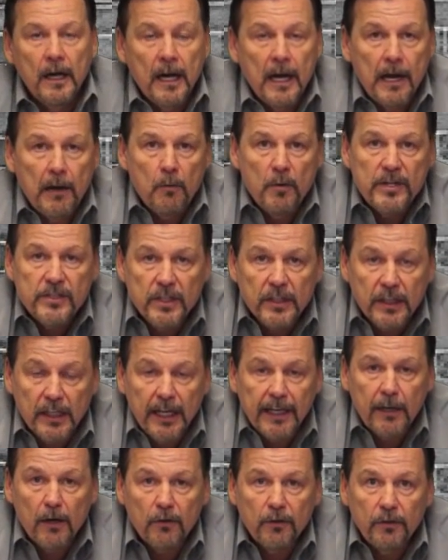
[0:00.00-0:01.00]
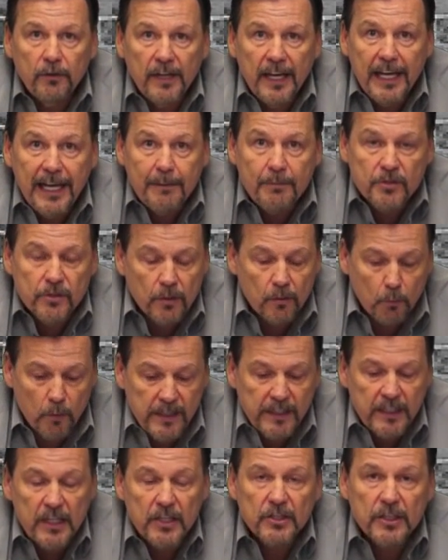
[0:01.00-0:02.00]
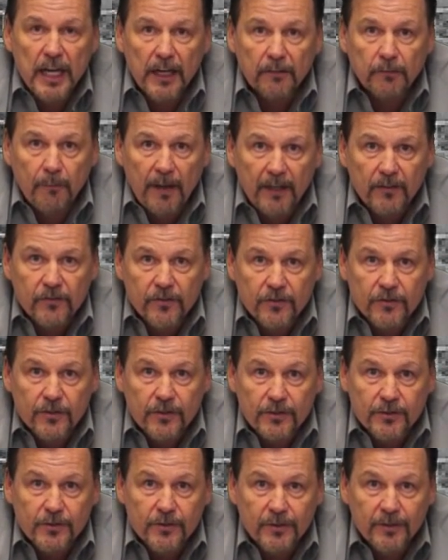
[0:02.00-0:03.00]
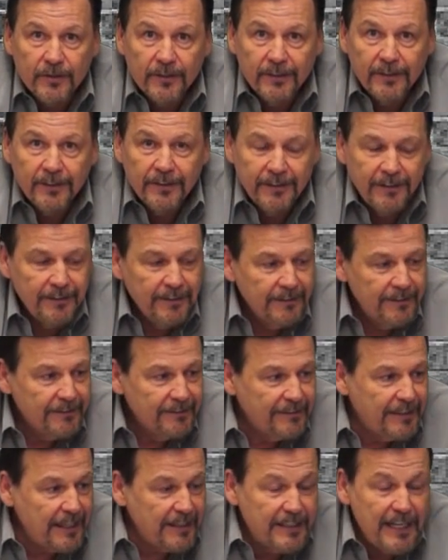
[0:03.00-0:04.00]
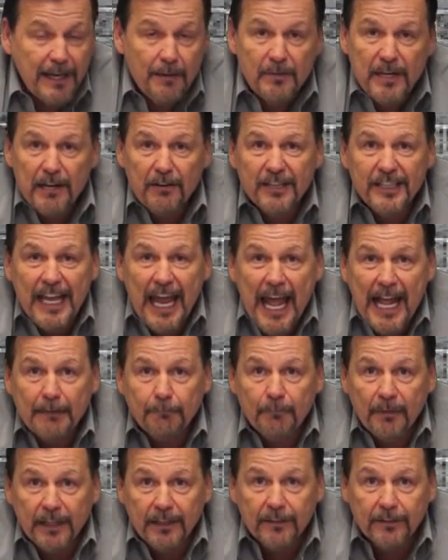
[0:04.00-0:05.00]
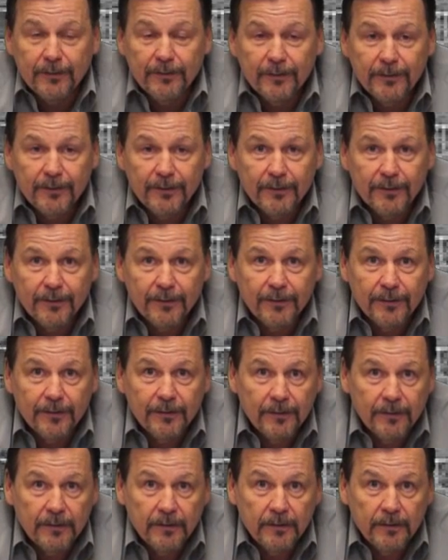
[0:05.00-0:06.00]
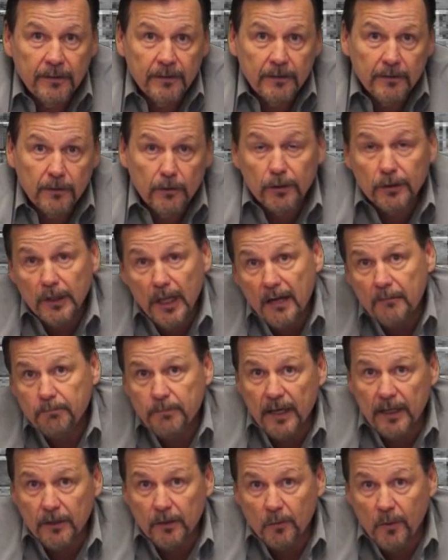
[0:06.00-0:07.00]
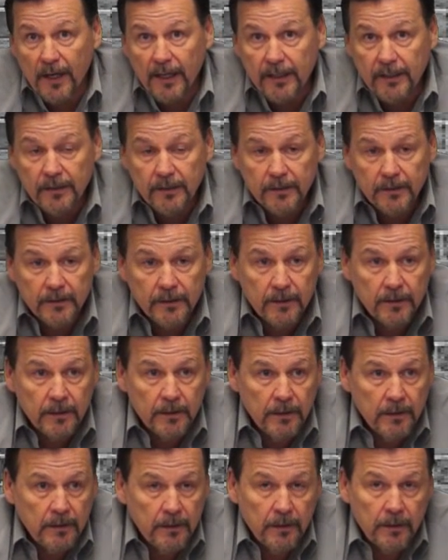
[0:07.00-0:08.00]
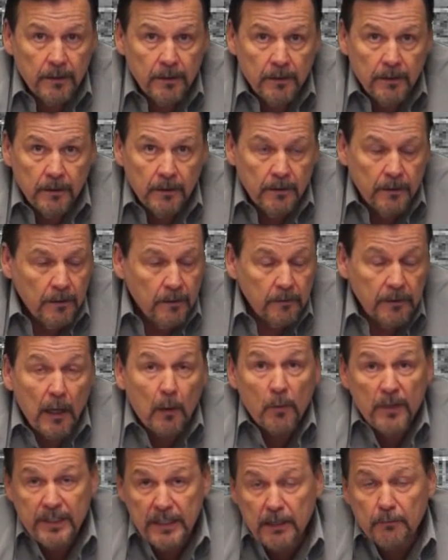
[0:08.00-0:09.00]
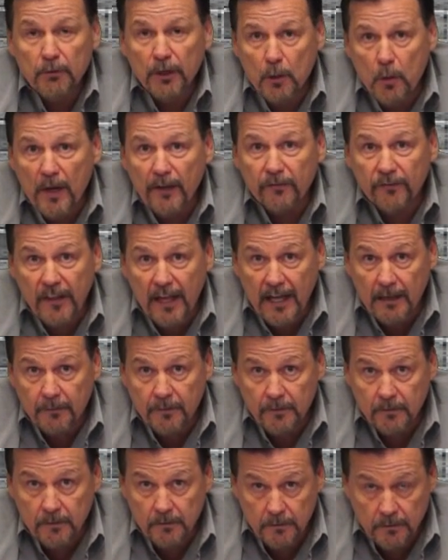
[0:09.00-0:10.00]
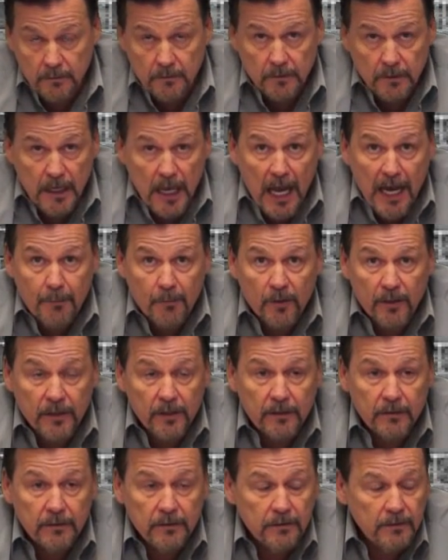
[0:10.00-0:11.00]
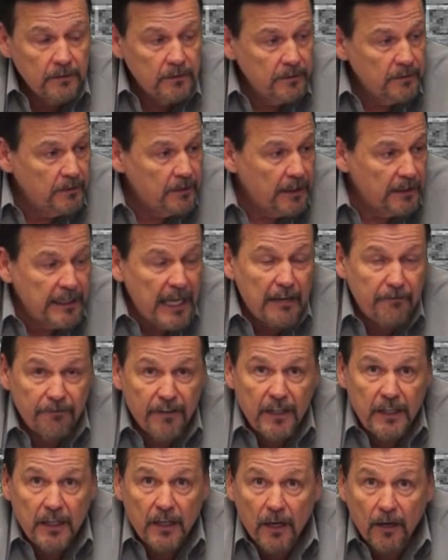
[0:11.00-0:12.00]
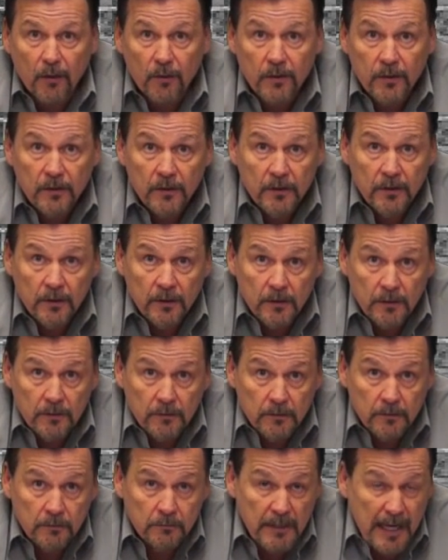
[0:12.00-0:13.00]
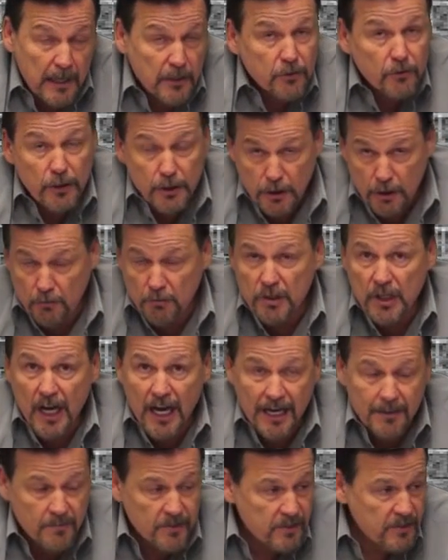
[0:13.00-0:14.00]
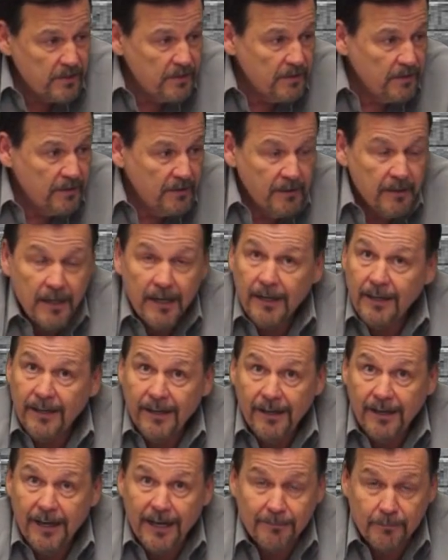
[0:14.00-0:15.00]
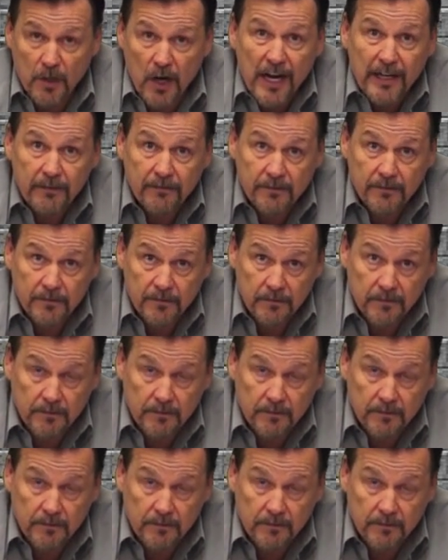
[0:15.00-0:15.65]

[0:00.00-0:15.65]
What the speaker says: How is it that I go to New Hampshire with these text messages? They damn near attacked me. Good luck, by the way. Now, we did request that camera and that video. Actually, 2 times. I'm not